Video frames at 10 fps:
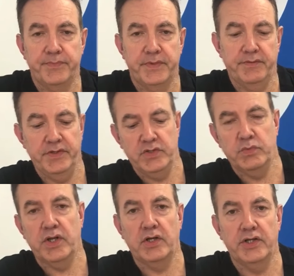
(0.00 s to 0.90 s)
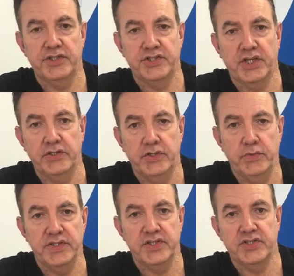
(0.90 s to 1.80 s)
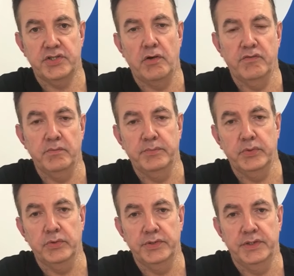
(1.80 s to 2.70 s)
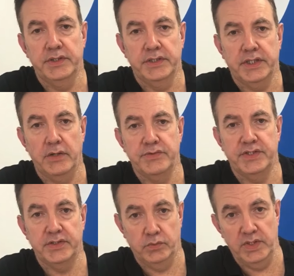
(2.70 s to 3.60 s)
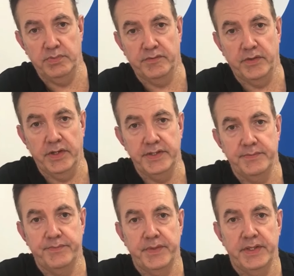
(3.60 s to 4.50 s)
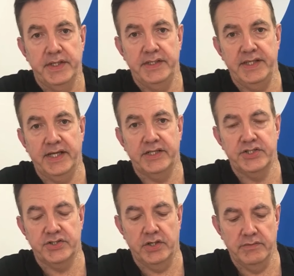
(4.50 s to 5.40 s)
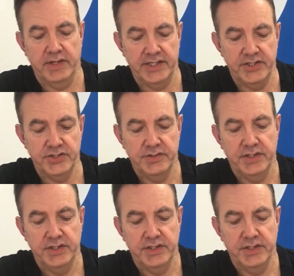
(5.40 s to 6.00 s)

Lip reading: The first one I'd like to show you is a solvent-borne coating that we provide in the Christie range.